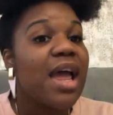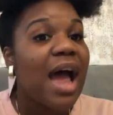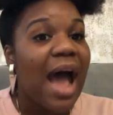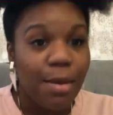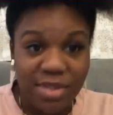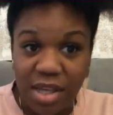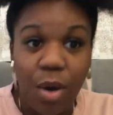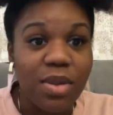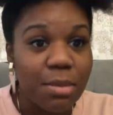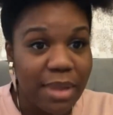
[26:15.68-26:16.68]
I was the
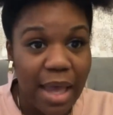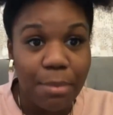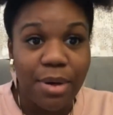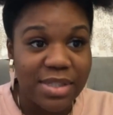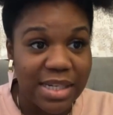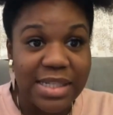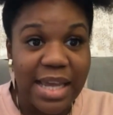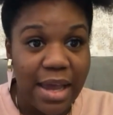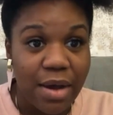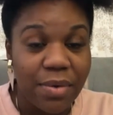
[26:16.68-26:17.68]
only black person in
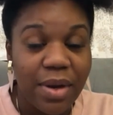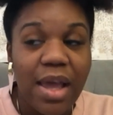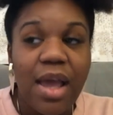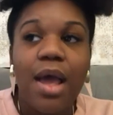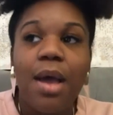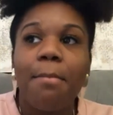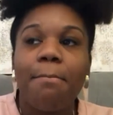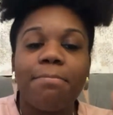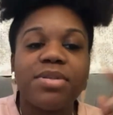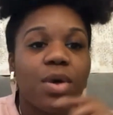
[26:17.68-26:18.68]
town.
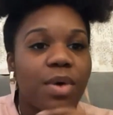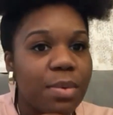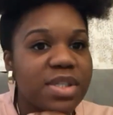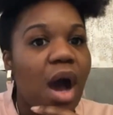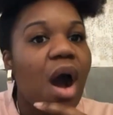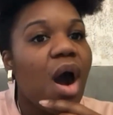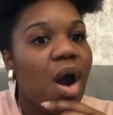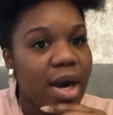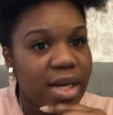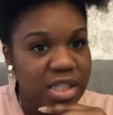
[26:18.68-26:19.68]
So it was a
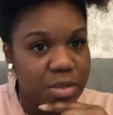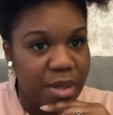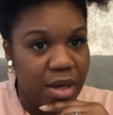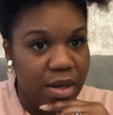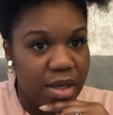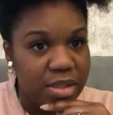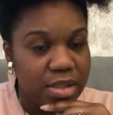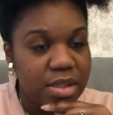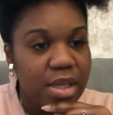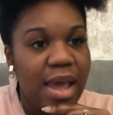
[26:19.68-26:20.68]
hard
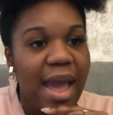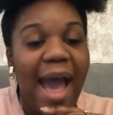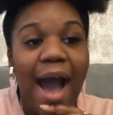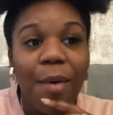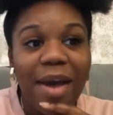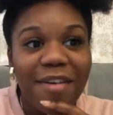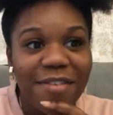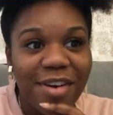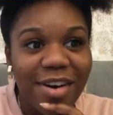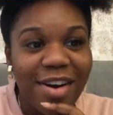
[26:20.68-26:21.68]
experience.
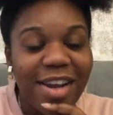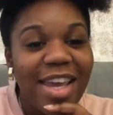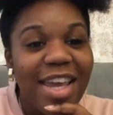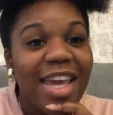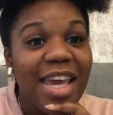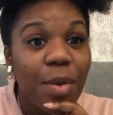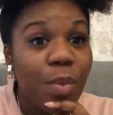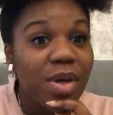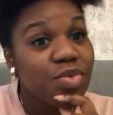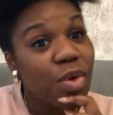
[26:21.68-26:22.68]
However, it
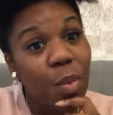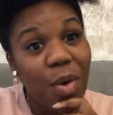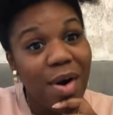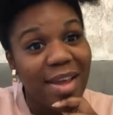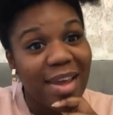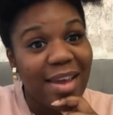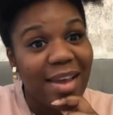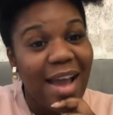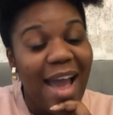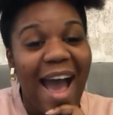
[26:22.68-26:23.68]
was
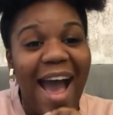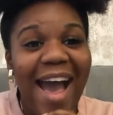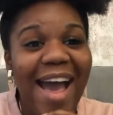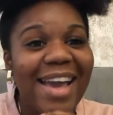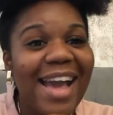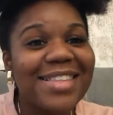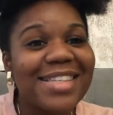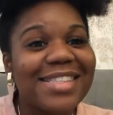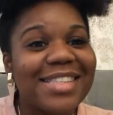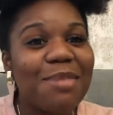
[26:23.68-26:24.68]
rewarding. I got
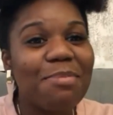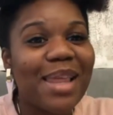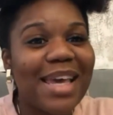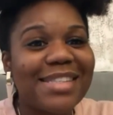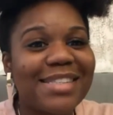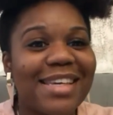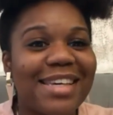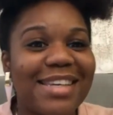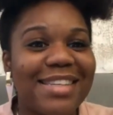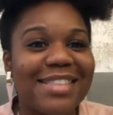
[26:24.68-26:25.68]
to see
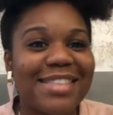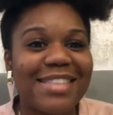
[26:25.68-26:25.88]
places